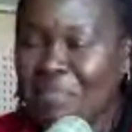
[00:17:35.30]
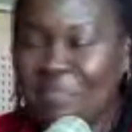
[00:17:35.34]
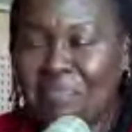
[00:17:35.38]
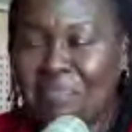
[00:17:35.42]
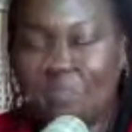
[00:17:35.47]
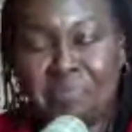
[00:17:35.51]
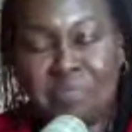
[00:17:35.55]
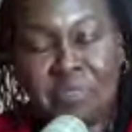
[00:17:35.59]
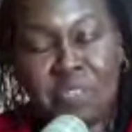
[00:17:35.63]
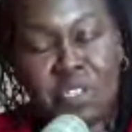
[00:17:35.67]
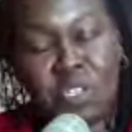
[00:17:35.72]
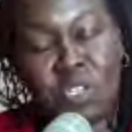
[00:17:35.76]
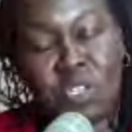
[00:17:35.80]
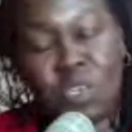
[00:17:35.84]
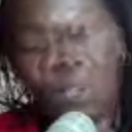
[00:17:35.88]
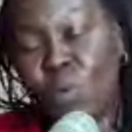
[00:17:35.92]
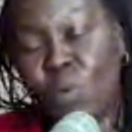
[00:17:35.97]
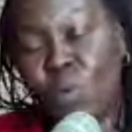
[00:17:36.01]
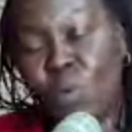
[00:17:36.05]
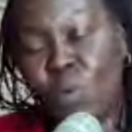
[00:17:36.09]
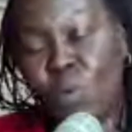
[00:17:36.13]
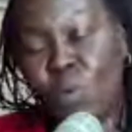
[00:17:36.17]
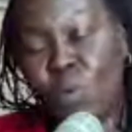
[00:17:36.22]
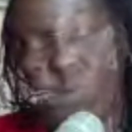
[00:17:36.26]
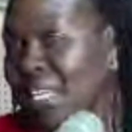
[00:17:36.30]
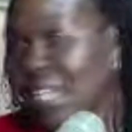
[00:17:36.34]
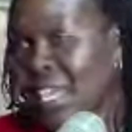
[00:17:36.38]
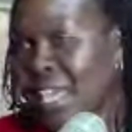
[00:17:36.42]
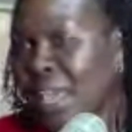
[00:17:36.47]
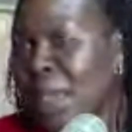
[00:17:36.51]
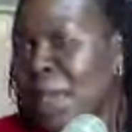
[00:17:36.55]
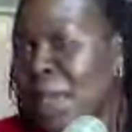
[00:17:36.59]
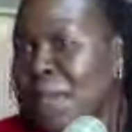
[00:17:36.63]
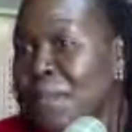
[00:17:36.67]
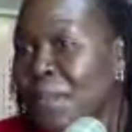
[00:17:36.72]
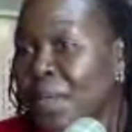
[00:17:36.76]
you will be in the
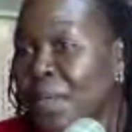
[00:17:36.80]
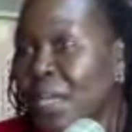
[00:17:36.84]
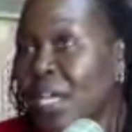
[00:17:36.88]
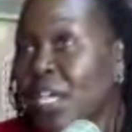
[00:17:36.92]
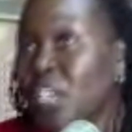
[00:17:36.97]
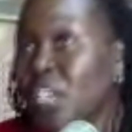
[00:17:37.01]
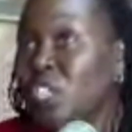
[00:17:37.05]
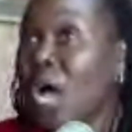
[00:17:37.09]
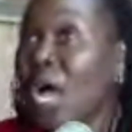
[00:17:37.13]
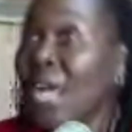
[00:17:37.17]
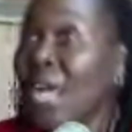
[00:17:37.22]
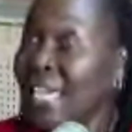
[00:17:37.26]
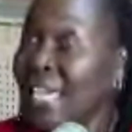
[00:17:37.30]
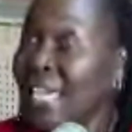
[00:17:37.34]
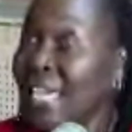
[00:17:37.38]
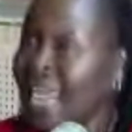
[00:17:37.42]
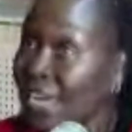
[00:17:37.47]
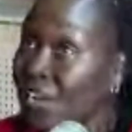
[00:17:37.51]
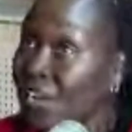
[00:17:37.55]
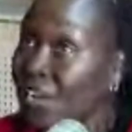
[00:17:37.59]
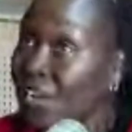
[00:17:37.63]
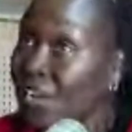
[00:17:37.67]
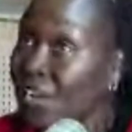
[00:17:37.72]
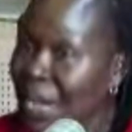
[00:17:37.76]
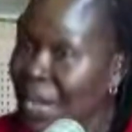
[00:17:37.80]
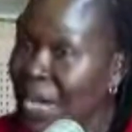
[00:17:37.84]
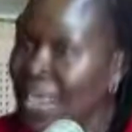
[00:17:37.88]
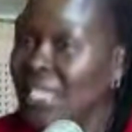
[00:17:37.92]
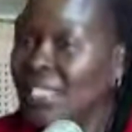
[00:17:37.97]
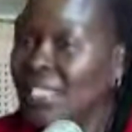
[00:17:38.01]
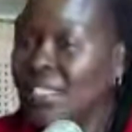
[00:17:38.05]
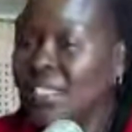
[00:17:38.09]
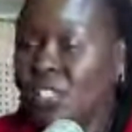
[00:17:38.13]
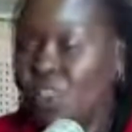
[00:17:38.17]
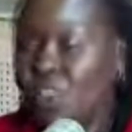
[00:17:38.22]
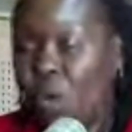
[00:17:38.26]
game. So again, remember
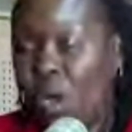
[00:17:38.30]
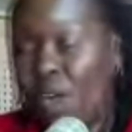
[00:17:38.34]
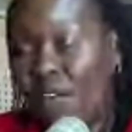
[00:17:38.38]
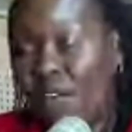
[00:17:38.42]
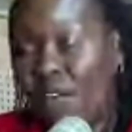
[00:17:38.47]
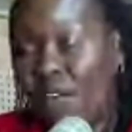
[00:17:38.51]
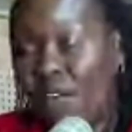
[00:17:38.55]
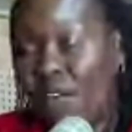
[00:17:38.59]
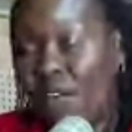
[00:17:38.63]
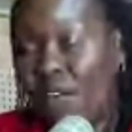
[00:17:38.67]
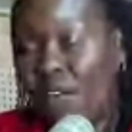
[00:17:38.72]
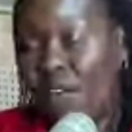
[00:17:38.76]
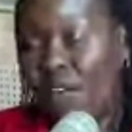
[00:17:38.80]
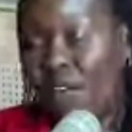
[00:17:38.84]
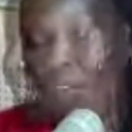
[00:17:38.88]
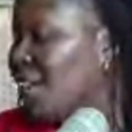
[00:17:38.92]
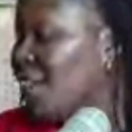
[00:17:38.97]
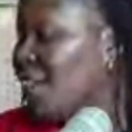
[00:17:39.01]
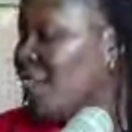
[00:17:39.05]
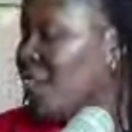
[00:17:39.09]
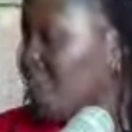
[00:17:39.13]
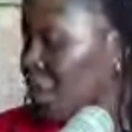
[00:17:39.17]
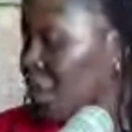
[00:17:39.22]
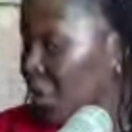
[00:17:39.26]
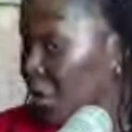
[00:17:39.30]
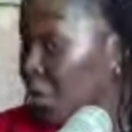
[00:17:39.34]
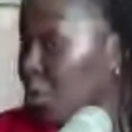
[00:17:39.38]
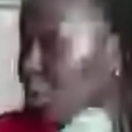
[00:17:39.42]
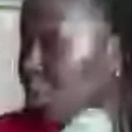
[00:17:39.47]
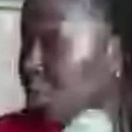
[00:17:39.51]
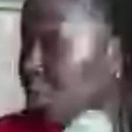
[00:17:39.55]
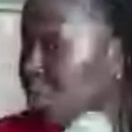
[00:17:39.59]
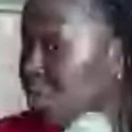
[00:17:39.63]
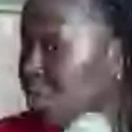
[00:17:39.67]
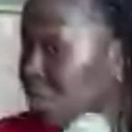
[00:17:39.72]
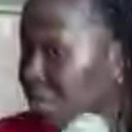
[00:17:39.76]
is that you have must have very
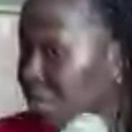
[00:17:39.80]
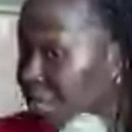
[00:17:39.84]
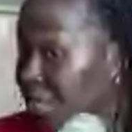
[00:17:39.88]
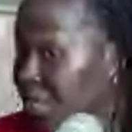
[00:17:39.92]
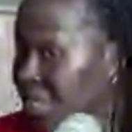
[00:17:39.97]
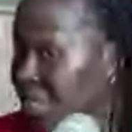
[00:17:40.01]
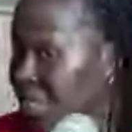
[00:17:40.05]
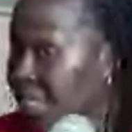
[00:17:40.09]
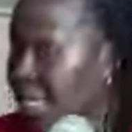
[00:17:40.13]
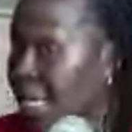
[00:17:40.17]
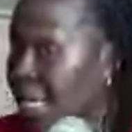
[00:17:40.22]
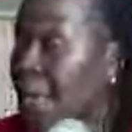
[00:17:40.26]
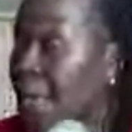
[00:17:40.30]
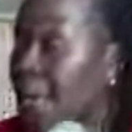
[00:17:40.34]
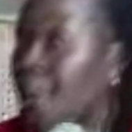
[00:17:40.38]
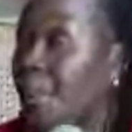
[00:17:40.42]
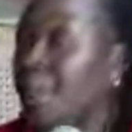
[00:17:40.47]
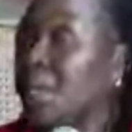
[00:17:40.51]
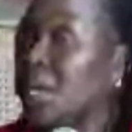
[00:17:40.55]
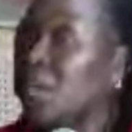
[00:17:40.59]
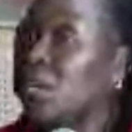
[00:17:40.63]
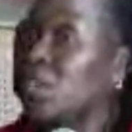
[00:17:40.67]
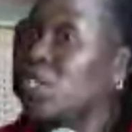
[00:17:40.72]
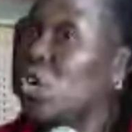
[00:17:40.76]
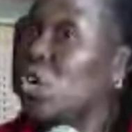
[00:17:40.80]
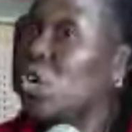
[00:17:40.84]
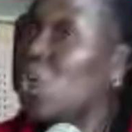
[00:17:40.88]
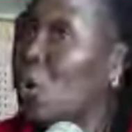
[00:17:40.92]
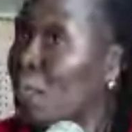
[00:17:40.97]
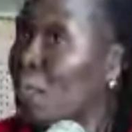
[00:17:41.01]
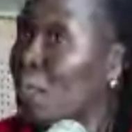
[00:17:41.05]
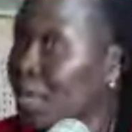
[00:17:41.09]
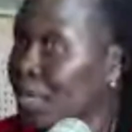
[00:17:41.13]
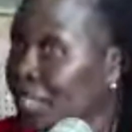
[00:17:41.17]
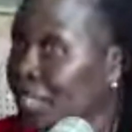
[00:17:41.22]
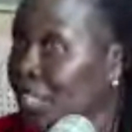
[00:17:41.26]
good structures because
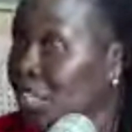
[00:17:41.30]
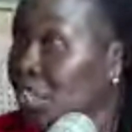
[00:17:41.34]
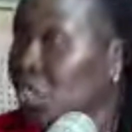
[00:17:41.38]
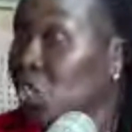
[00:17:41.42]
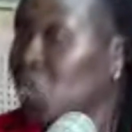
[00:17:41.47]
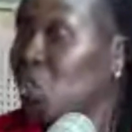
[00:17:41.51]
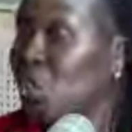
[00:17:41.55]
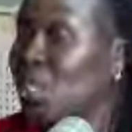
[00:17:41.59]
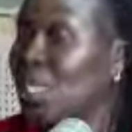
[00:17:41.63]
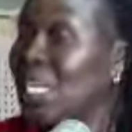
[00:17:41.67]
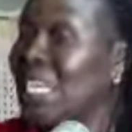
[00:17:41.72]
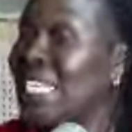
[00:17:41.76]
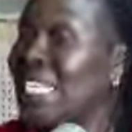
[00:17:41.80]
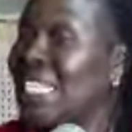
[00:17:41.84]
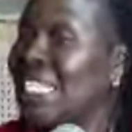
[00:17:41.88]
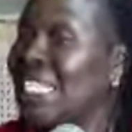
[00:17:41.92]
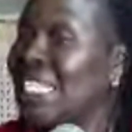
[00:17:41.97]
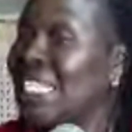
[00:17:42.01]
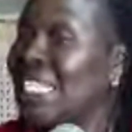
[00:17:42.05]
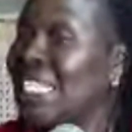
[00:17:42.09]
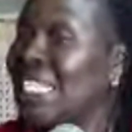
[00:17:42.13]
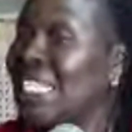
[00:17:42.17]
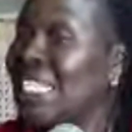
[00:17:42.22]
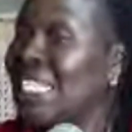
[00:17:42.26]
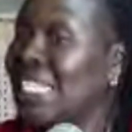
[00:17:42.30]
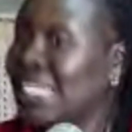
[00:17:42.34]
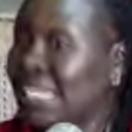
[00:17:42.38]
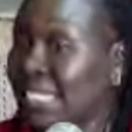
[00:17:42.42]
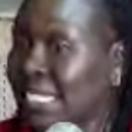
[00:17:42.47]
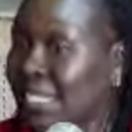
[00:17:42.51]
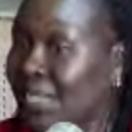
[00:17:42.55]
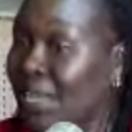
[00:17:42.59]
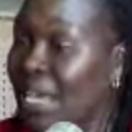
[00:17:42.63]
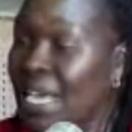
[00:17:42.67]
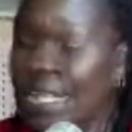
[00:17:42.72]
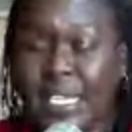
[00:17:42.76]
compensation is
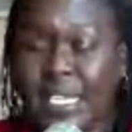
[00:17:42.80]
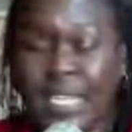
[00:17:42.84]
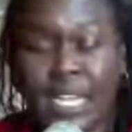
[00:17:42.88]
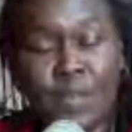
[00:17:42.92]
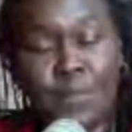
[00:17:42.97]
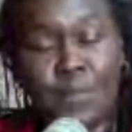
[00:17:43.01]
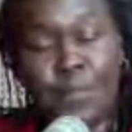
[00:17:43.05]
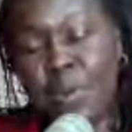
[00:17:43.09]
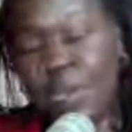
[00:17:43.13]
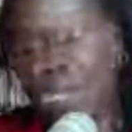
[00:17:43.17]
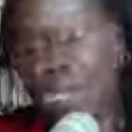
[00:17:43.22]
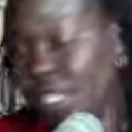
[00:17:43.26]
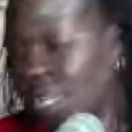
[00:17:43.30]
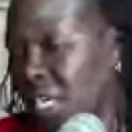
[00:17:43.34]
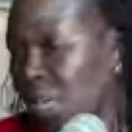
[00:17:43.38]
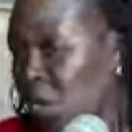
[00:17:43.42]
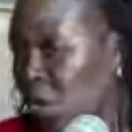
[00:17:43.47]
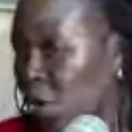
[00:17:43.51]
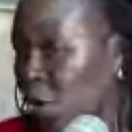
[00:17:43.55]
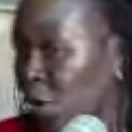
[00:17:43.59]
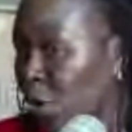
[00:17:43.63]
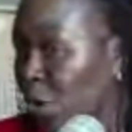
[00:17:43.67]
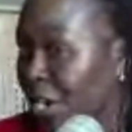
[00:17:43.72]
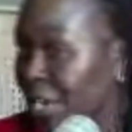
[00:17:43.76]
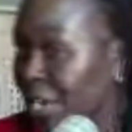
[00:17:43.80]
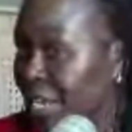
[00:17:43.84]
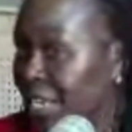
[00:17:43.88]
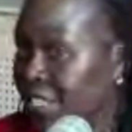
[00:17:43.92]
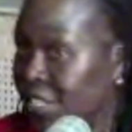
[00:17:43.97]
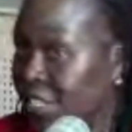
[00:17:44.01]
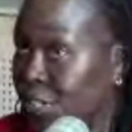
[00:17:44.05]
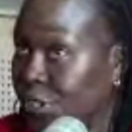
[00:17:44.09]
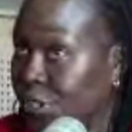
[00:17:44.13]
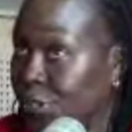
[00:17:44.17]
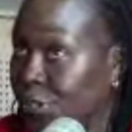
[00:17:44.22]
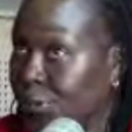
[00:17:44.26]
sensitive it can bring down
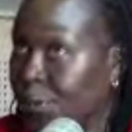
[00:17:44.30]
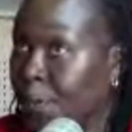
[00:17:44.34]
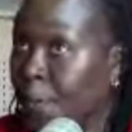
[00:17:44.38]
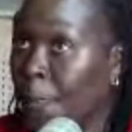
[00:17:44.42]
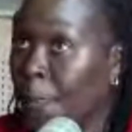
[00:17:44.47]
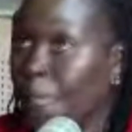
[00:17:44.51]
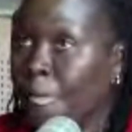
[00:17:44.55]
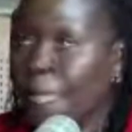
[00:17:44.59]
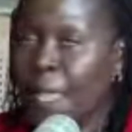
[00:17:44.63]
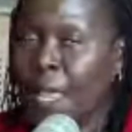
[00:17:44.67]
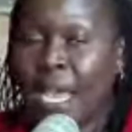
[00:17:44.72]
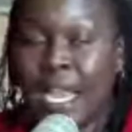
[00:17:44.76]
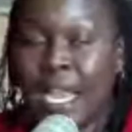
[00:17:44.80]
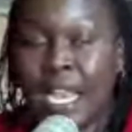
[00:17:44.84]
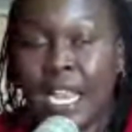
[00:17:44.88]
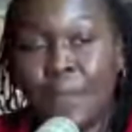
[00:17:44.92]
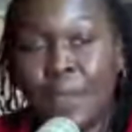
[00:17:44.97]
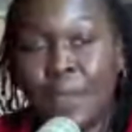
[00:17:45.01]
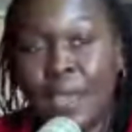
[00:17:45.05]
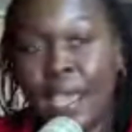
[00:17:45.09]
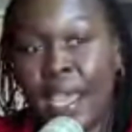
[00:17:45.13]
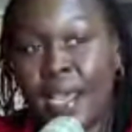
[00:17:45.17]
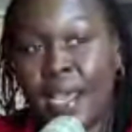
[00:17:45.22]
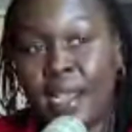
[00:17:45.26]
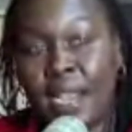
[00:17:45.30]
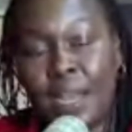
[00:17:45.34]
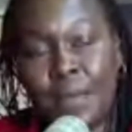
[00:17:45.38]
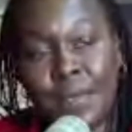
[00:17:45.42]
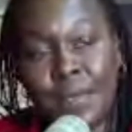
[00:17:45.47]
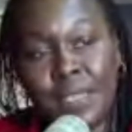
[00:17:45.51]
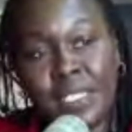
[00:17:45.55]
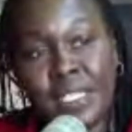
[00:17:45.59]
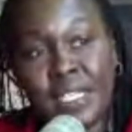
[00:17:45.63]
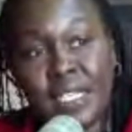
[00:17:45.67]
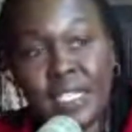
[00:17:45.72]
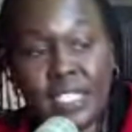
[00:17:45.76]
an organization mm-hmm. let me
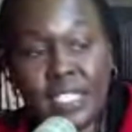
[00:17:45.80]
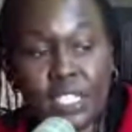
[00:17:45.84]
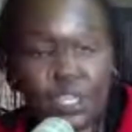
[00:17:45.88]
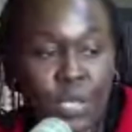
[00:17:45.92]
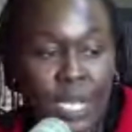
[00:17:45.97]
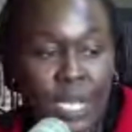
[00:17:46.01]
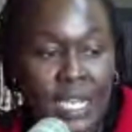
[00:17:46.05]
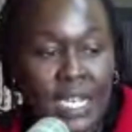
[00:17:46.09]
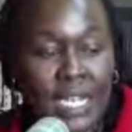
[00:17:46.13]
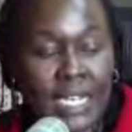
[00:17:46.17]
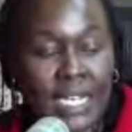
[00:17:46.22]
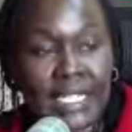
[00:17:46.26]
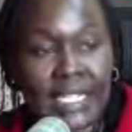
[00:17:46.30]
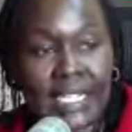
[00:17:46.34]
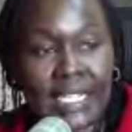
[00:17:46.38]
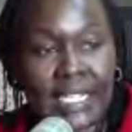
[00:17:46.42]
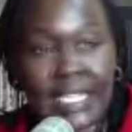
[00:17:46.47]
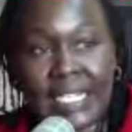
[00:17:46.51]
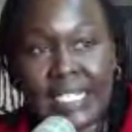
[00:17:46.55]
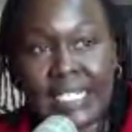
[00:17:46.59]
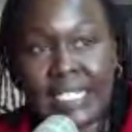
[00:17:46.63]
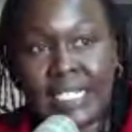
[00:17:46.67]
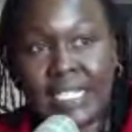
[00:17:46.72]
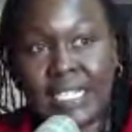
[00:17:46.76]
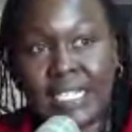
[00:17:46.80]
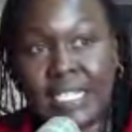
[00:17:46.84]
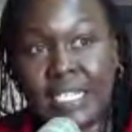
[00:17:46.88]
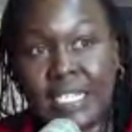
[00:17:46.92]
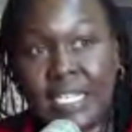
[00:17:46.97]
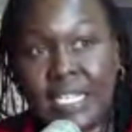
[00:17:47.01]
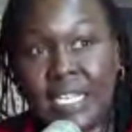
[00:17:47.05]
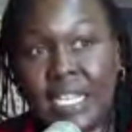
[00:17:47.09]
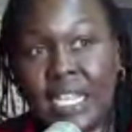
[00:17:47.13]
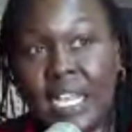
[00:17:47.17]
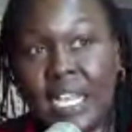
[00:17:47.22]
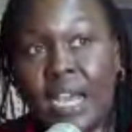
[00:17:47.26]
uh, let me say this to any leader
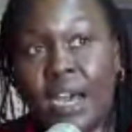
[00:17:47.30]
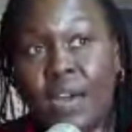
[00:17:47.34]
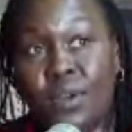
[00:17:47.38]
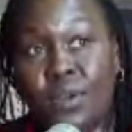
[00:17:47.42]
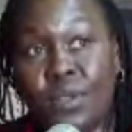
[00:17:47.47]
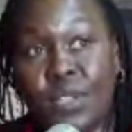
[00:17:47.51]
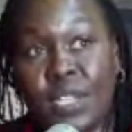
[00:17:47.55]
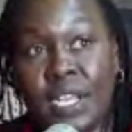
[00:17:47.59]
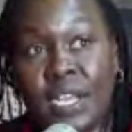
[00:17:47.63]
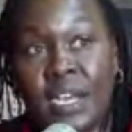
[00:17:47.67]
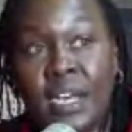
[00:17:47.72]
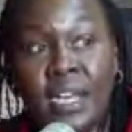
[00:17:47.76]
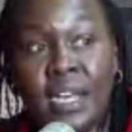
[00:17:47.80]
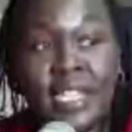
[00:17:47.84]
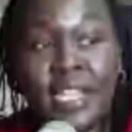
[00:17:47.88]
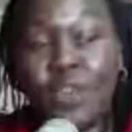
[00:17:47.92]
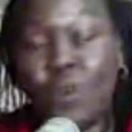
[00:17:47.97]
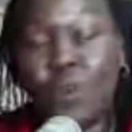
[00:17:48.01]
listening out there